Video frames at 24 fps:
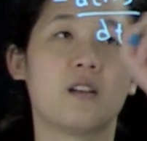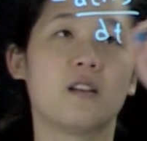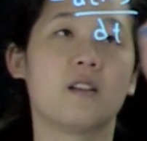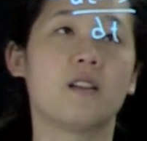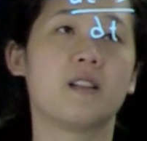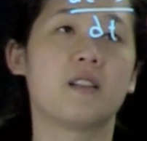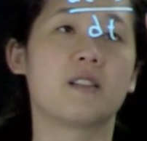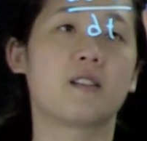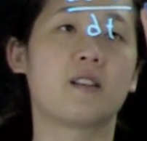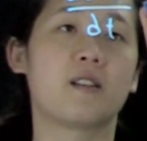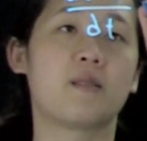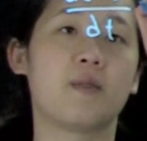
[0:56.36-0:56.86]

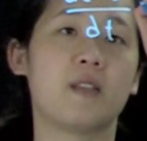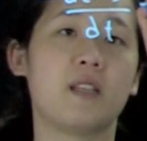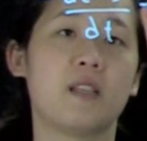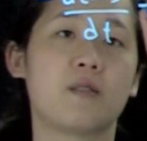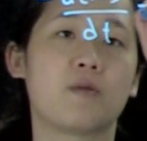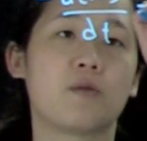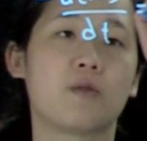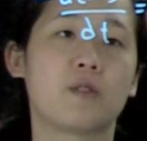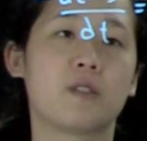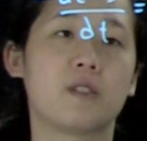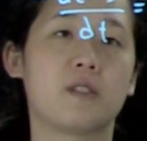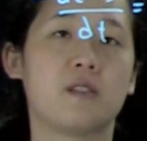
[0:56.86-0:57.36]
is going to be
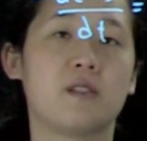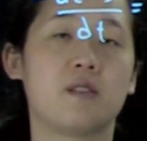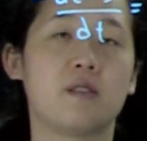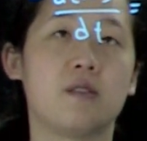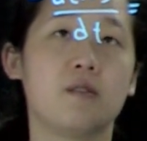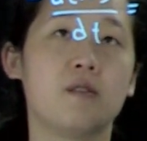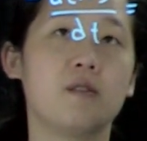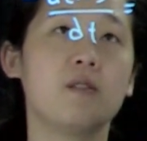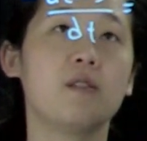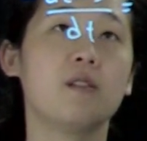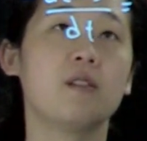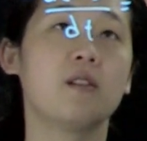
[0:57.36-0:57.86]
equal
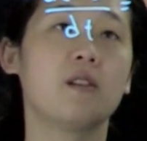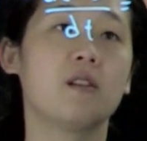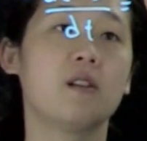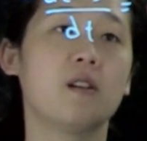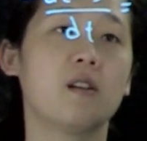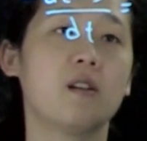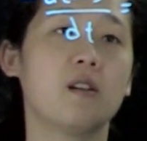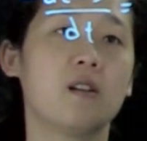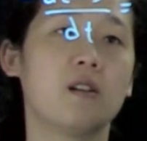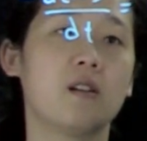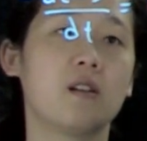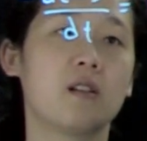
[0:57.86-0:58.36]
to
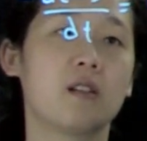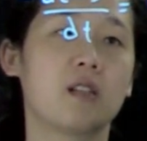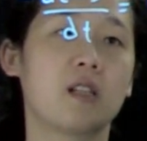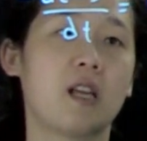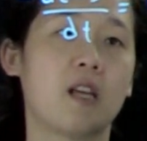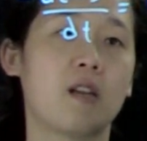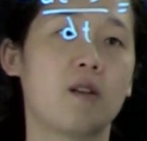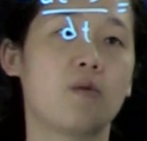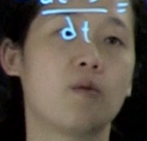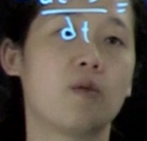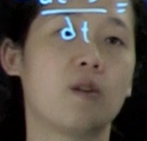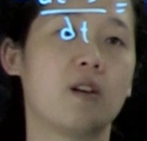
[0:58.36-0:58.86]

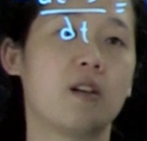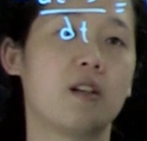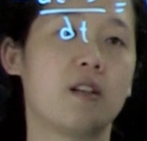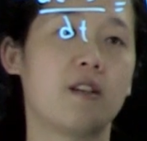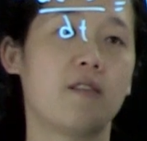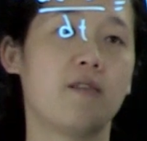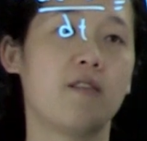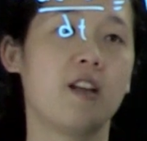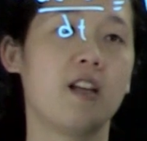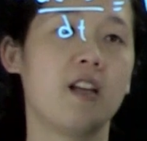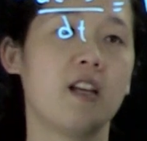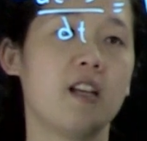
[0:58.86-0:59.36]
k1
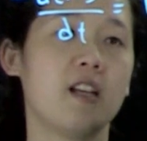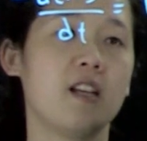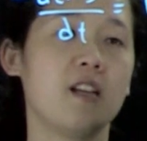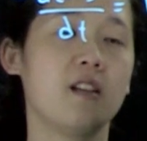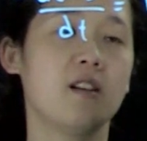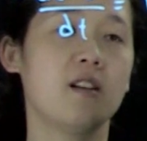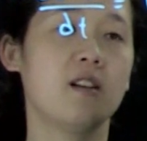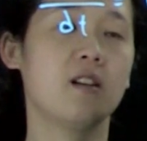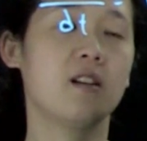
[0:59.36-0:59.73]
of A